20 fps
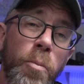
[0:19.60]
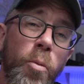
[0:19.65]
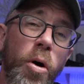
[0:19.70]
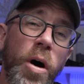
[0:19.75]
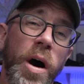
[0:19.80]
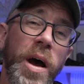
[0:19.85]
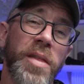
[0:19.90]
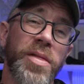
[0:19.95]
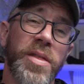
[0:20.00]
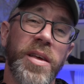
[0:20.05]

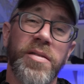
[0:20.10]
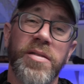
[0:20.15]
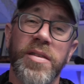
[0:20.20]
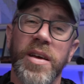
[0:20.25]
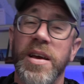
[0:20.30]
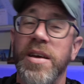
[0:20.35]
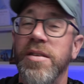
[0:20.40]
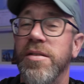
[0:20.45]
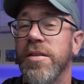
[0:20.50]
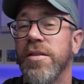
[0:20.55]
why this
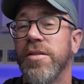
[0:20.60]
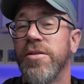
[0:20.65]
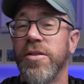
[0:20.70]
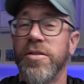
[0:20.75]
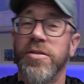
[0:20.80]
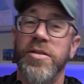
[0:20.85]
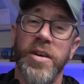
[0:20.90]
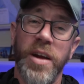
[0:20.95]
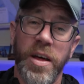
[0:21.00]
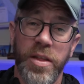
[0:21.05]
isn't
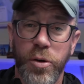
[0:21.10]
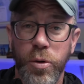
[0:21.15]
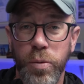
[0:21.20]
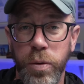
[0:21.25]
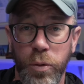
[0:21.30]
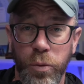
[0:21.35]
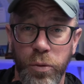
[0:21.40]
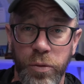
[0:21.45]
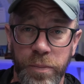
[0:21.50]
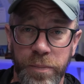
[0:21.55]
just another
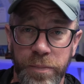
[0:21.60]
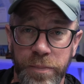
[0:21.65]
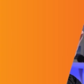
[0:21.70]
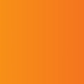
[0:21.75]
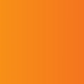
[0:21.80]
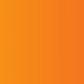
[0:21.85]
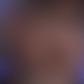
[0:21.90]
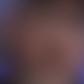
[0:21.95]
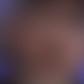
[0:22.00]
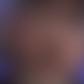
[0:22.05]
quilt.
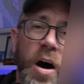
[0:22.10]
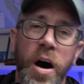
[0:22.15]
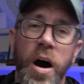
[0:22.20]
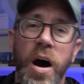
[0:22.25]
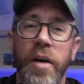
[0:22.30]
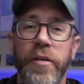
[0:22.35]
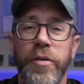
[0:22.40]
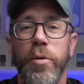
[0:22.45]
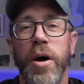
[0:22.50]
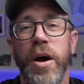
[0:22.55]

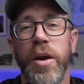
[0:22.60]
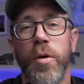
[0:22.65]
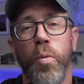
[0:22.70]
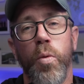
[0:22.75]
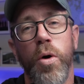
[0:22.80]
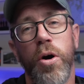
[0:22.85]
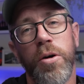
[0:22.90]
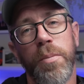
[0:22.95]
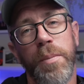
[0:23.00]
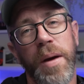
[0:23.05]
Hi everyone,
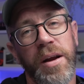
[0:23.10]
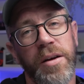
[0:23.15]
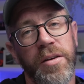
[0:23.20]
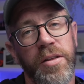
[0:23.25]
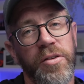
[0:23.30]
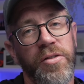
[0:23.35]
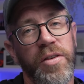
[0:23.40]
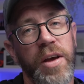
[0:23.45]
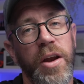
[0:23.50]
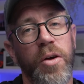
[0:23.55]
welcome back
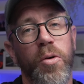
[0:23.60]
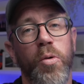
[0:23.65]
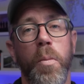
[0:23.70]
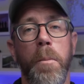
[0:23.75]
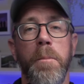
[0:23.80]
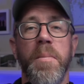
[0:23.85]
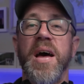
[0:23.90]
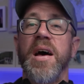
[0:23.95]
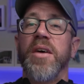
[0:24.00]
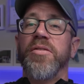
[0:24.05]
to the channel.
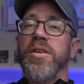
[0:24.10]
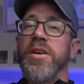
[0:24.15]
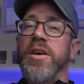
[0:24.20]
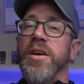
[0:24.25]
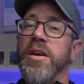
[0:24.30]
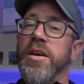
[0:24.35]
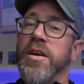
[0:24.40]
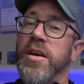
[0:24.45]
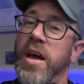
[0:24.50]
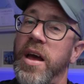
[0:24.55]
Mauser
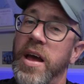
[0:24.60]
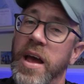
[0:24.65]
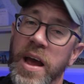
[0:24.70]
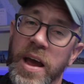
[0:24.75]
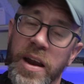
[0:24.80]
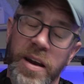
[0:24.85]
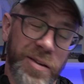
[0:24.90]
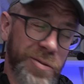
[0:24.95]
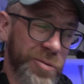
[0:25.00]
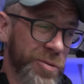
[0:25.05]
here,
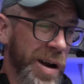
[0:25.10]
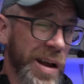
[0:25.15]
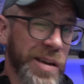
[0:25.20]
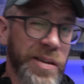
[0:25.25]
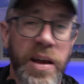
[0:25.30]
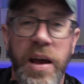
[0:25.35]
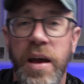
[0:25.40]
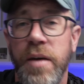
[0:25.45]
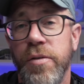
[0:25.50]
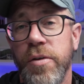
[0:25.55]
and
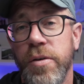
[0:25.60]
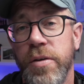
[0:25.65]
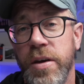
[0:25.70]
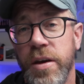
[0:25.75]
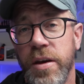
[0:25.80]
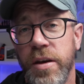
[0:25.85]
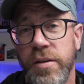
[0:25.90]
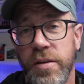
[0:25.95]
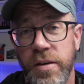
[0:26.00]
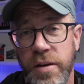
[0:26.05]
great to have you
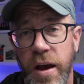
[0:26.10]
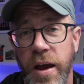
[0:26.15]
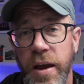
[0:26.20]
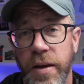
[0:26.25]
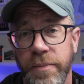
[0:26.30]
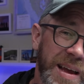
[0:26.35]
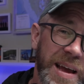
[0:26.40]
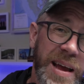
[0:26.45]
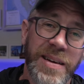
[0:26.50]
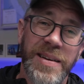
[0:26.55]
here today.
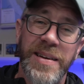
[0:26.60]
And